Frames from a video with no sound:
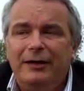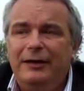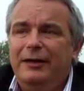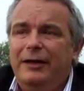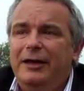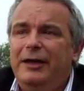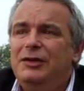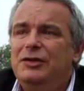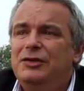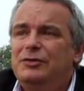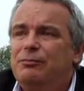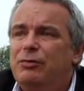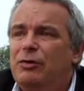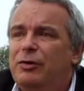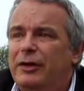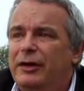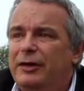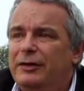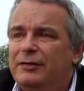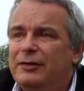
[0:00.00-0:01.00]
and each
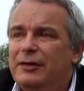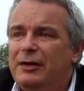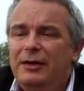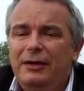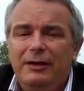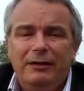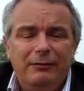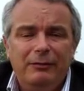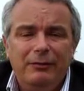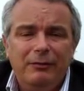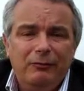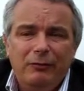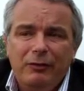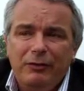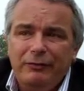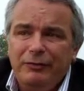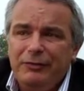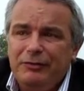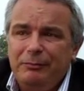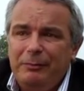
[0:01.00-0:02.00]
product,
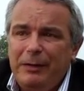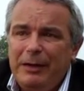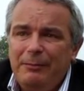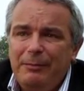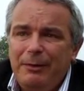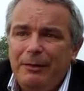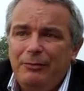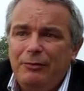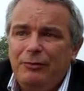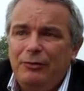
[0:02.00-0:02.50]
whether it's baobab